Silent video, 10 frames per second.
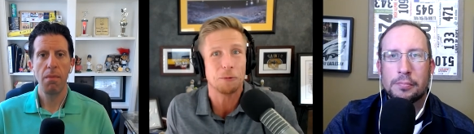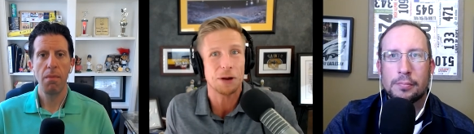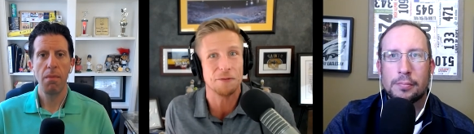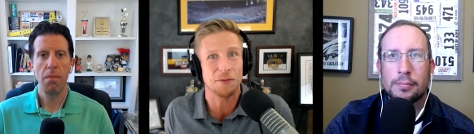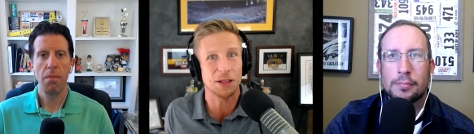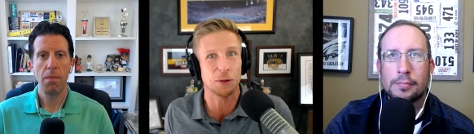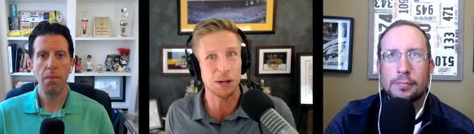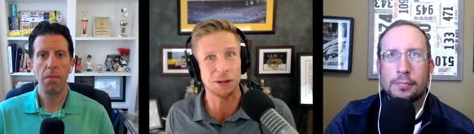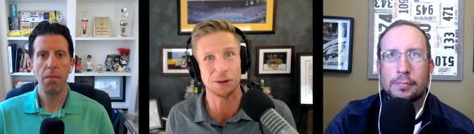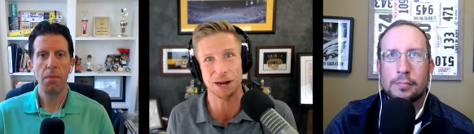Speaker 1: reinvent the
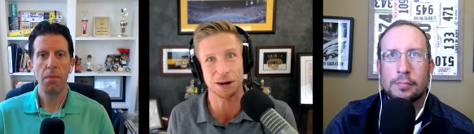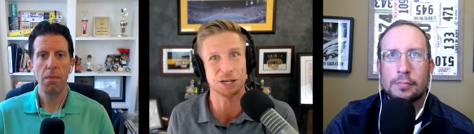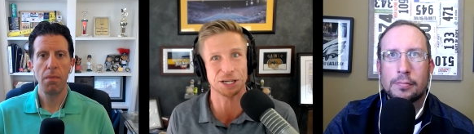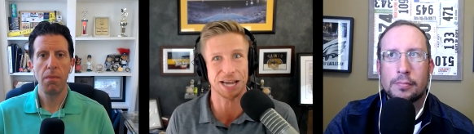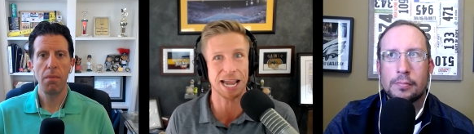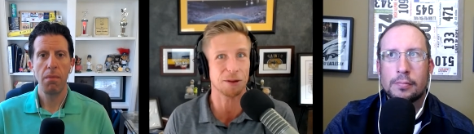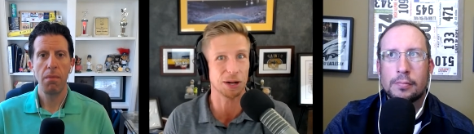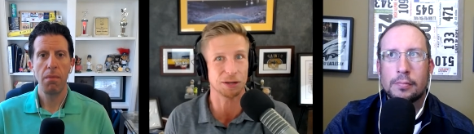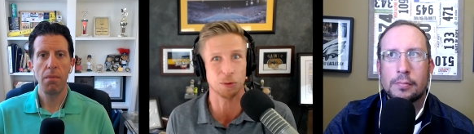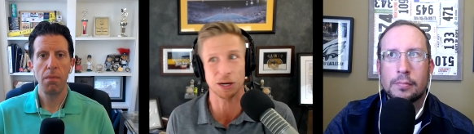wheel here? Just take
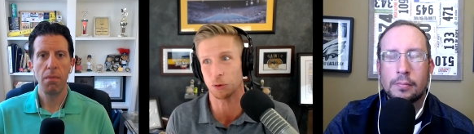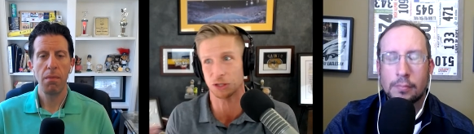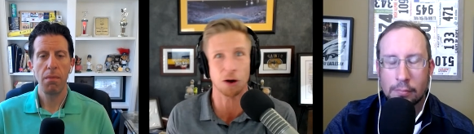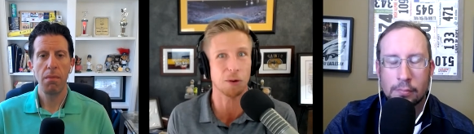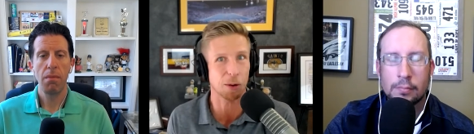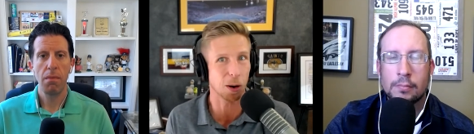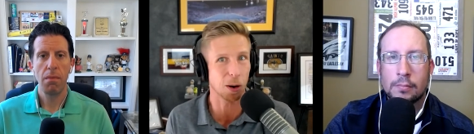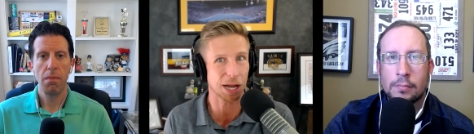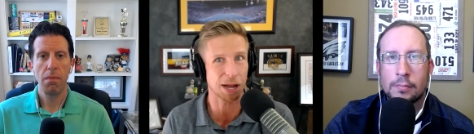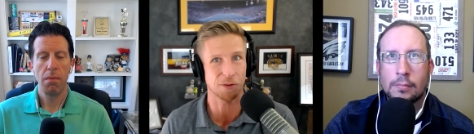what, what what's already
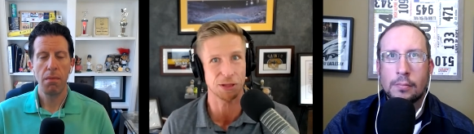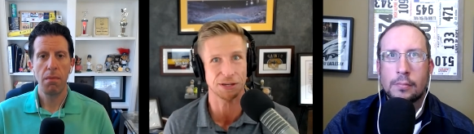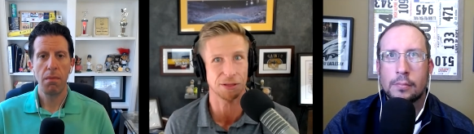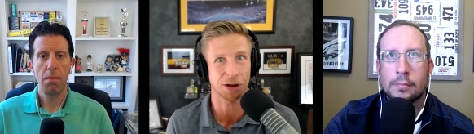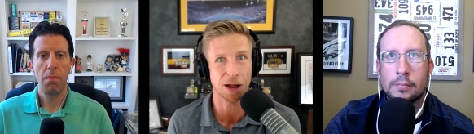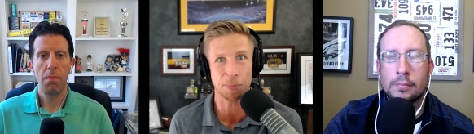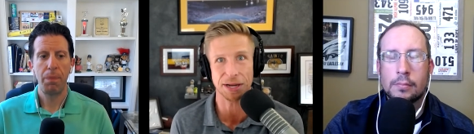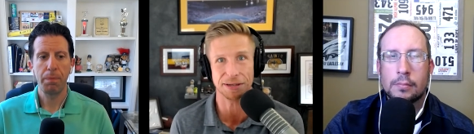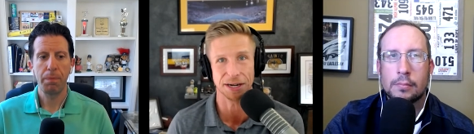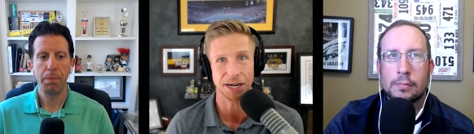working for these other
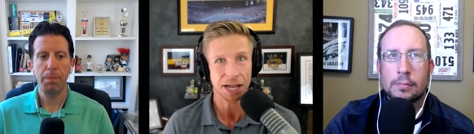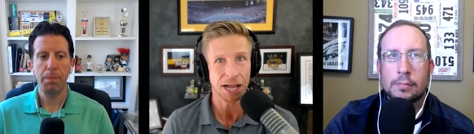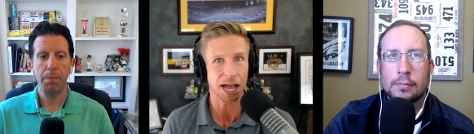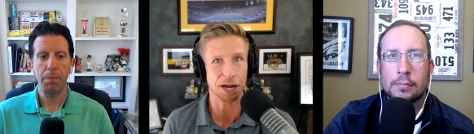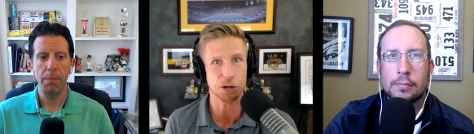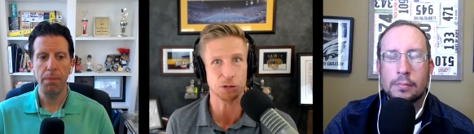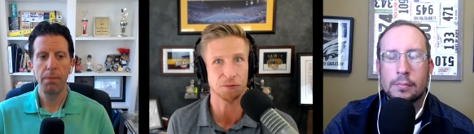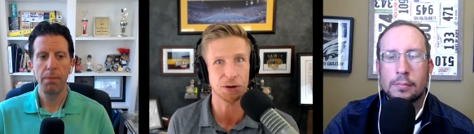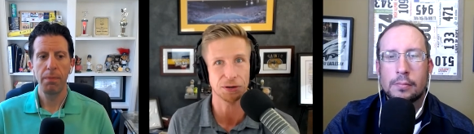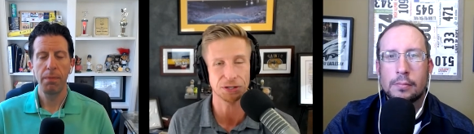companies and and use
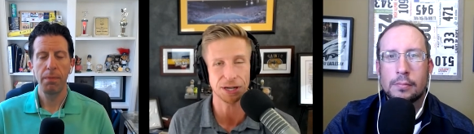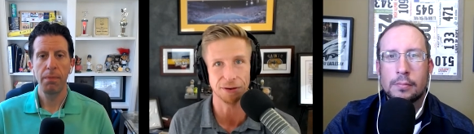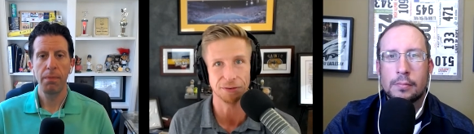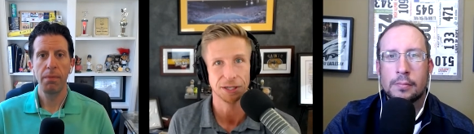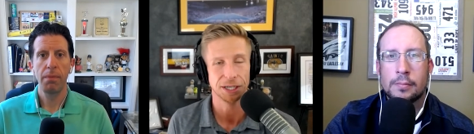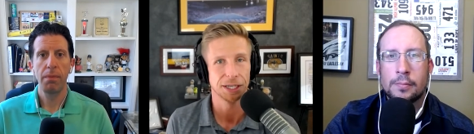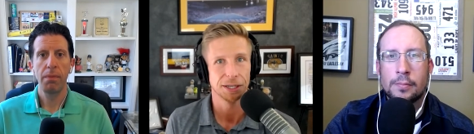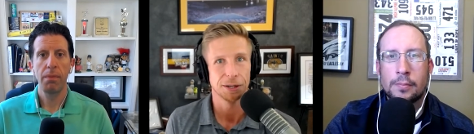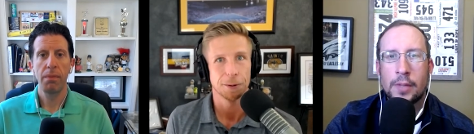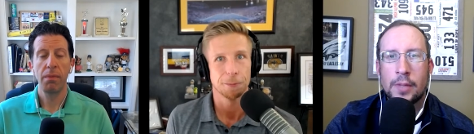it for yourself.
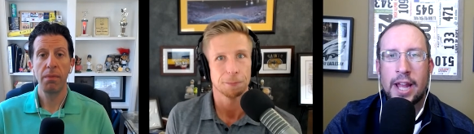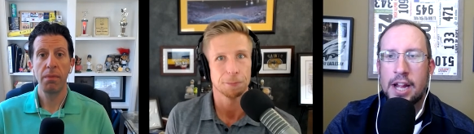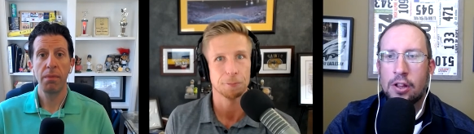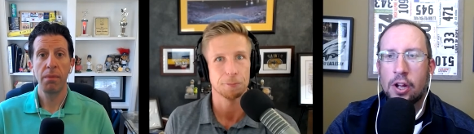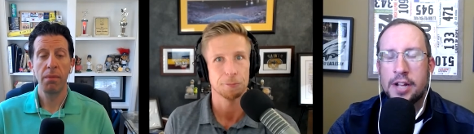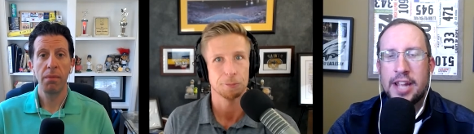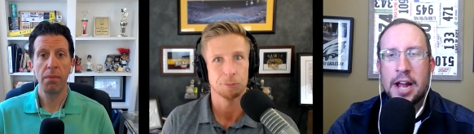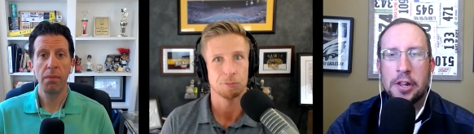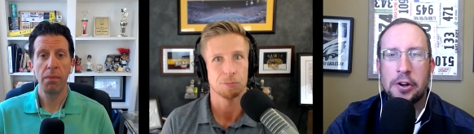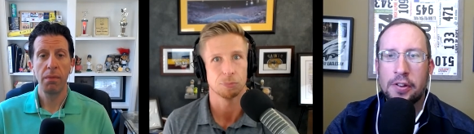
Speaker 2: Yeah, I, lo- I
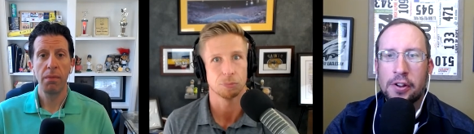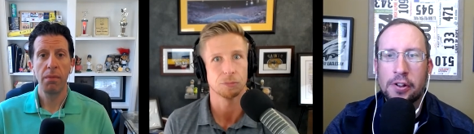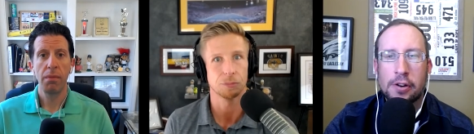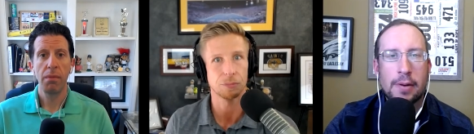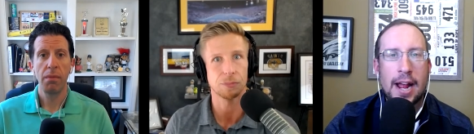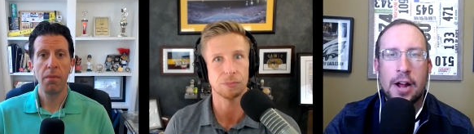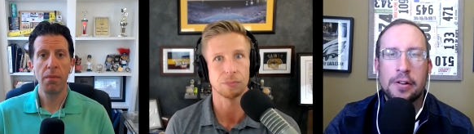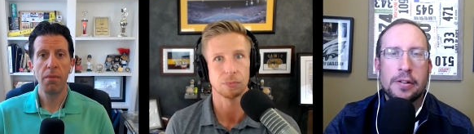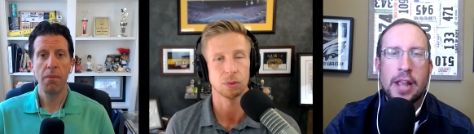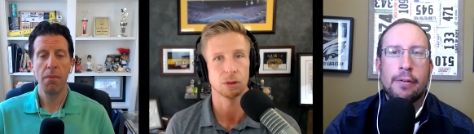downloaded it, took a look mm-hmm.
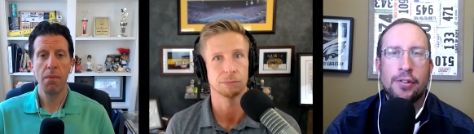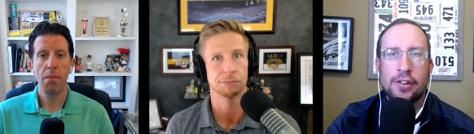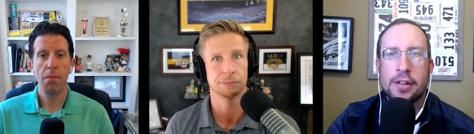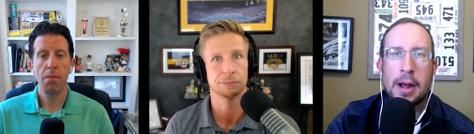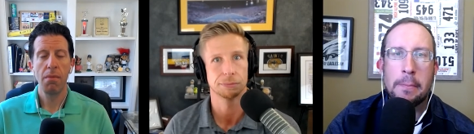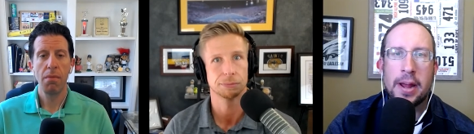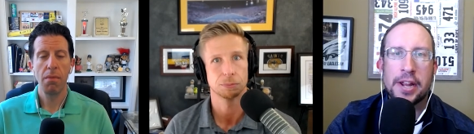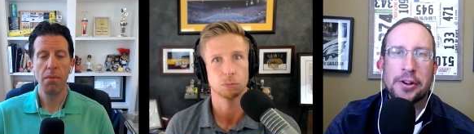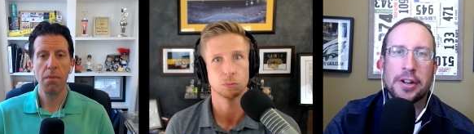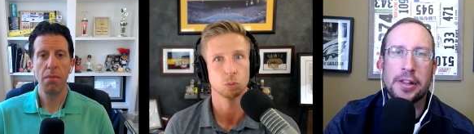around. Yeah, obviously, I'm not
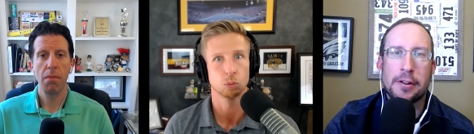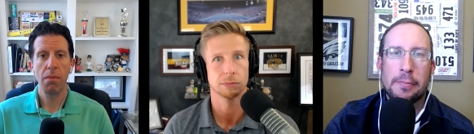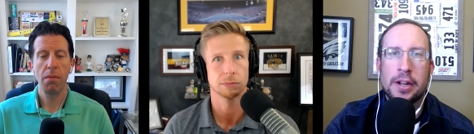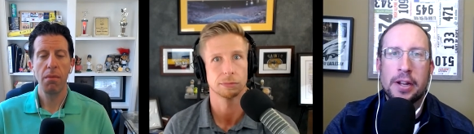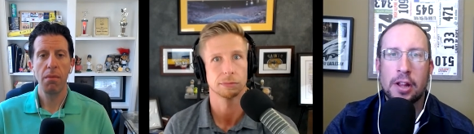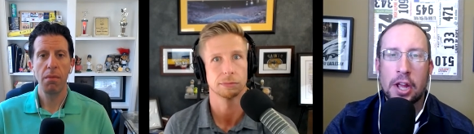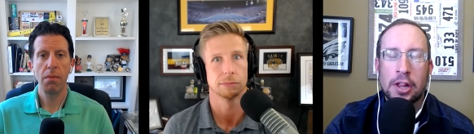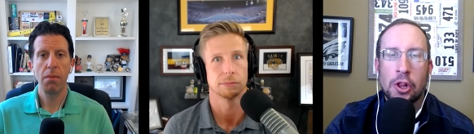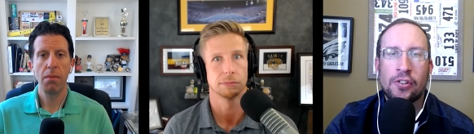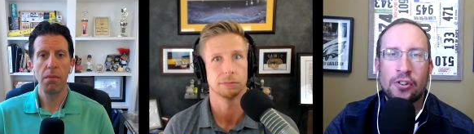betting on it either, but it,
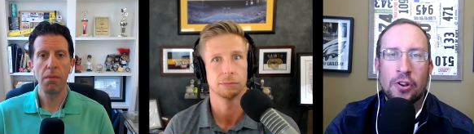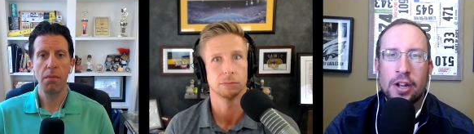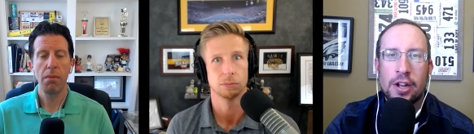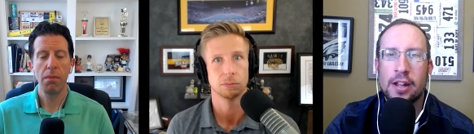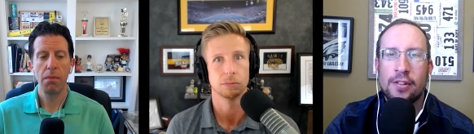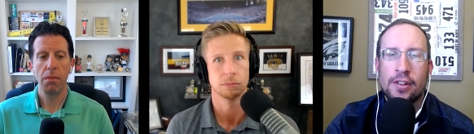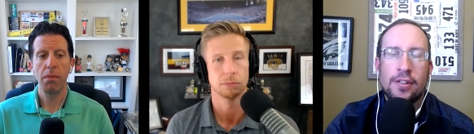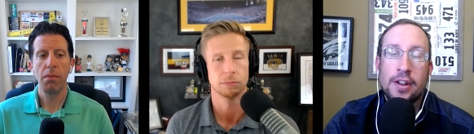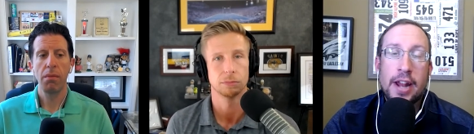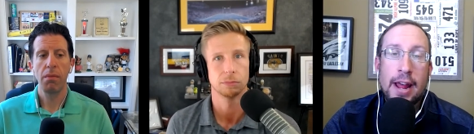it looks good. It's
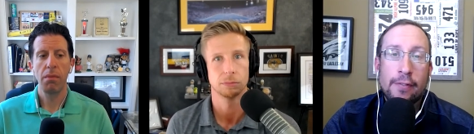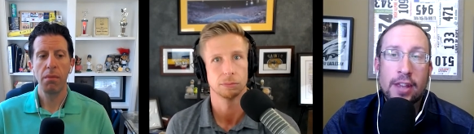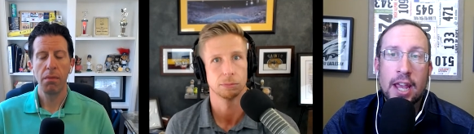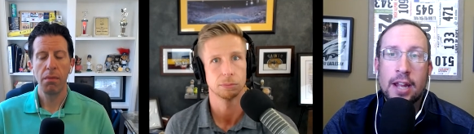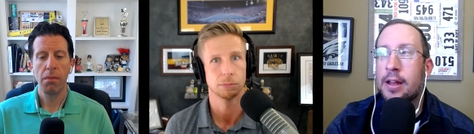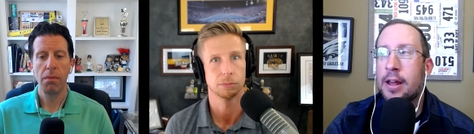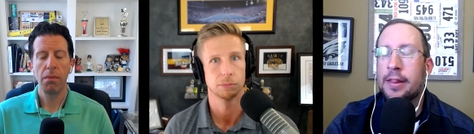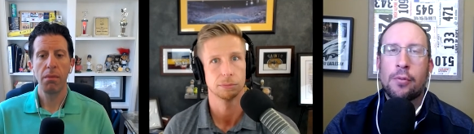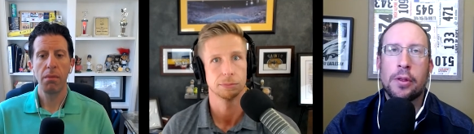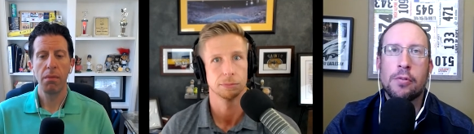easy to navigate. That's